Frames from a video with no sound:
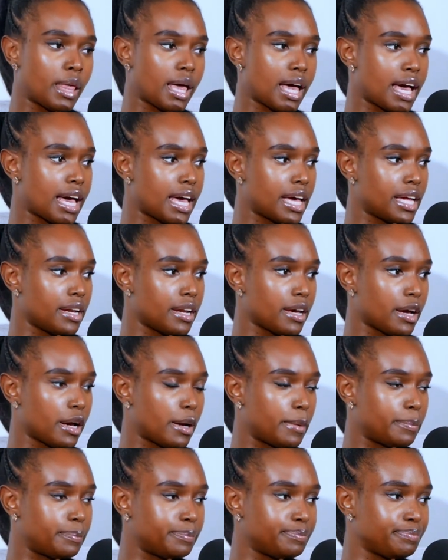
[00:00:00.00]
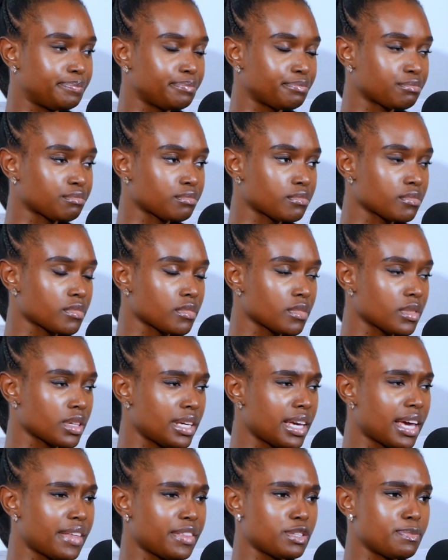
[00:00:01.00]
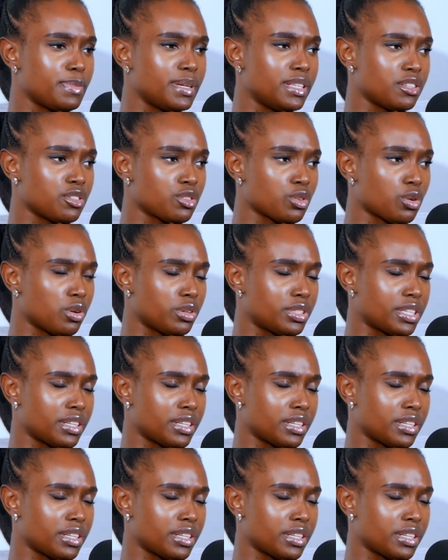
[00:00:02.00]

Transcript: And um, yeah, there's been this quote,